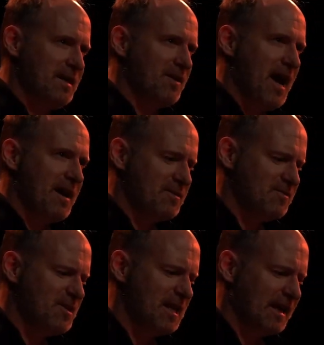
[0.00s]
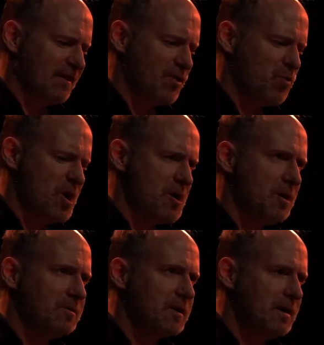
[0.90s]
even-handed dealing of the
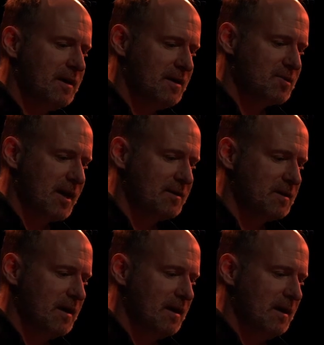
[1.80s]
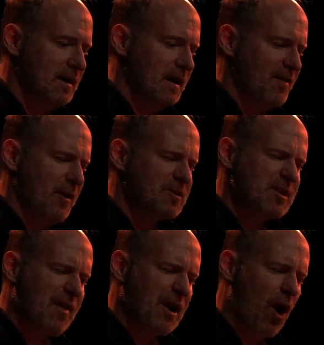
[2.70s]
world," he said. "There is
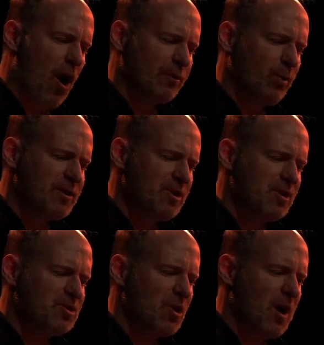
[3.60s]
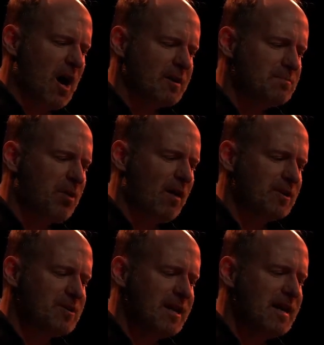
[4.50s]
nothing on which it is so hard as
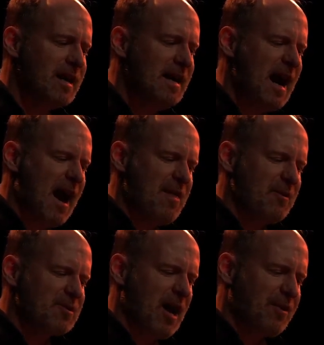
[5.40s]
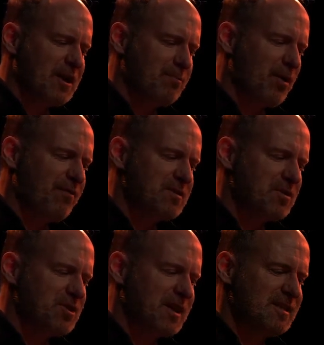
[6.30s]
poverty, and there is nothing it
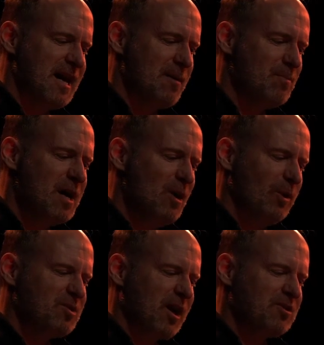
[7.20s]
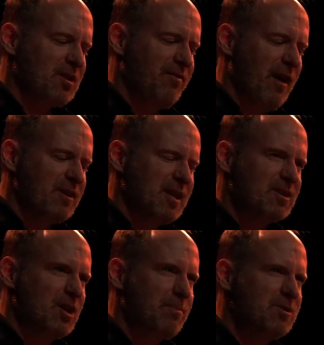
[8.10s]
professes to condemn with such severity
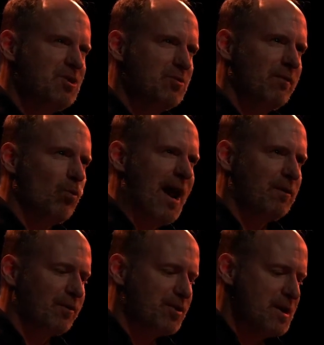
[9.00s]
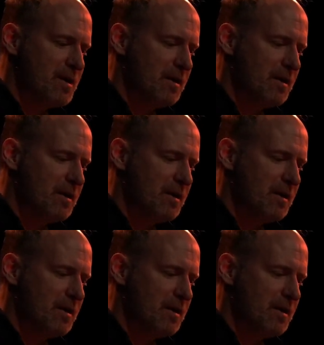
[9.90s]
as the pursuit of wealth."